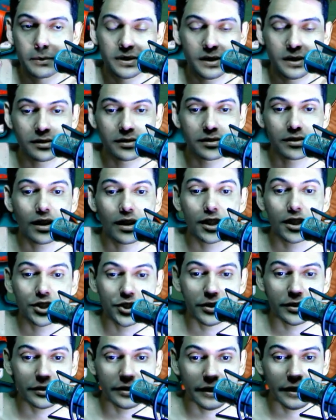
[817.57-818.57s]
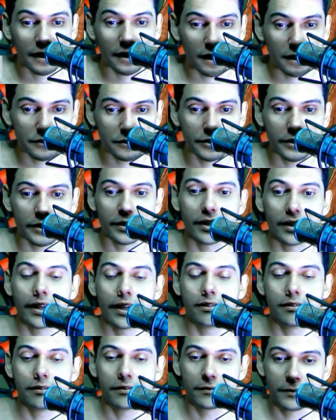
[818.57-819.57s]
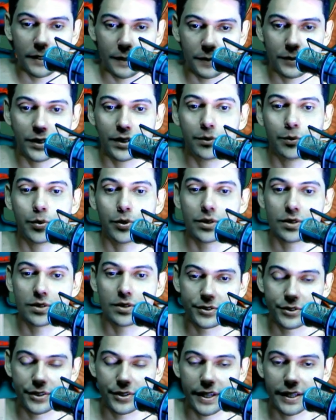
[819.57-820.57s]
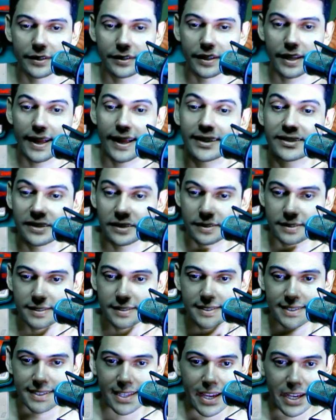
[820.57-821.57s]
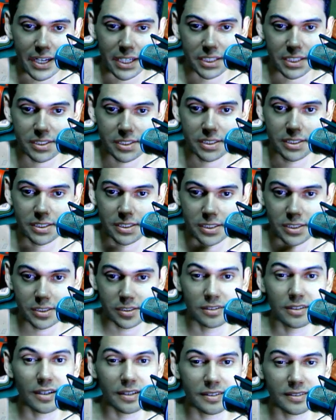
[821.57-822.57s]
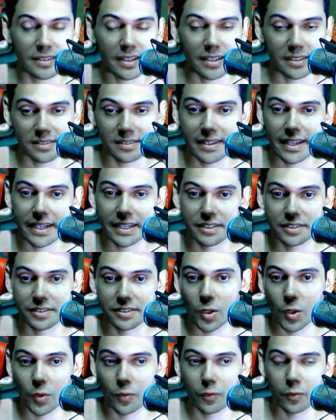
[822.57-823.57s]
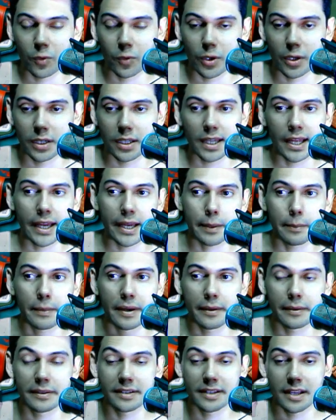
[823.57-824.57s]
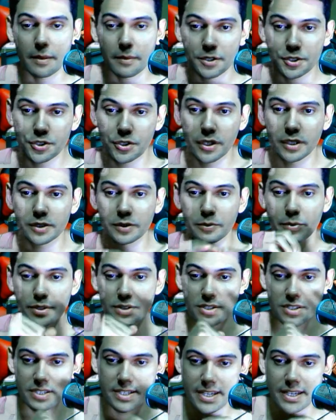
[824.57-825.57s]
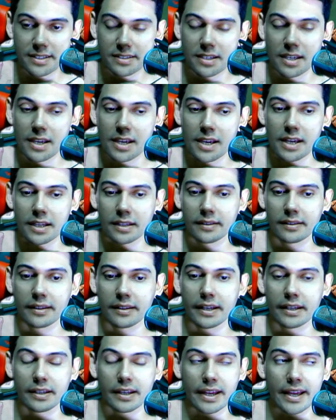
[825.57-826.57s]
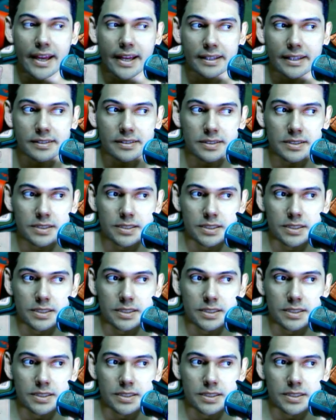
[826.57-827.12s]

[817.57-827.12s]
But it's not just 115% as it stacks. It's not as stacks to go for like my damage 100%, then I get